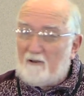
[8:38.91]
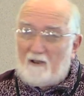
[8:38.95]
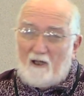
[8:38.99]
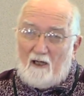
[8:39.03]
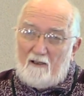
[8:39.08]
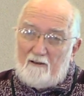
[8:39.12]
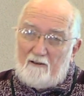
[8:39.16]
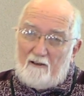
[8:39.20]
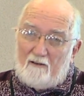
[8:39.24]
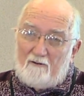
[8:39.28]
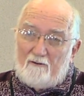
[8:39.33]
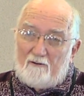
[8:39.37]

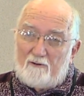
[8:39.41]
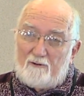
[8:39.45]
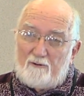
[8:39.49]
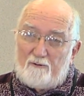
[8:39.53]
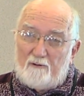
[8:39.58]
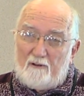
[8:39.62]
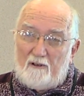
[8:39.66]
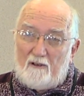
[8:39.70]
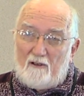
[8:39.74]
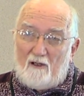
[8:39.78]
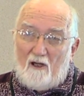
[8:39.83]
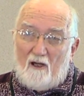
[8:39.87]
guy down the
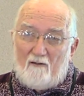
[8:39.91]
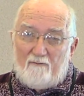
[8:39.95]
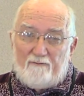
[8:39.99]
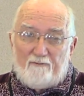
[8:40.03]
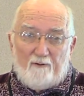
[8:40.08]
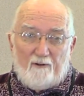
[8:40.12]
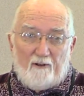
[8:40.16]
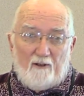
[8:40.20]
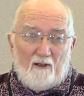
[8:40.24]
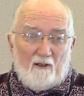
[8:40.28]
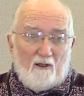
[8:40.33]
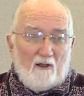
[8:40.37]
street
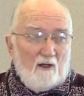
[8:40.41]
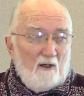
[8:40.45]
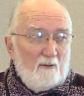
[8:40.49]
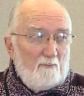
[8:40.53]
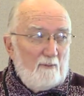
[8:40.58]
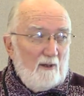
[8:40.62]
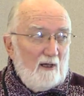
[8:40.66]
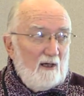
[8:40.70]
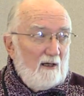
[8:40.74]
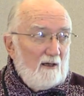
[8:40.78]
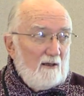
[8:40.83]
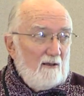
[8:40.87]
offering a
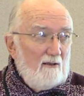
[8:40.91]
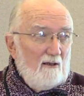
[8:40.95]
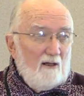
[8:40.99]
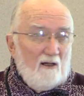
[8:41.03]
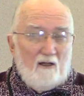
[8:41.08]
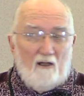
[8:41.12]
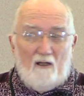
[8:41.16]
bed.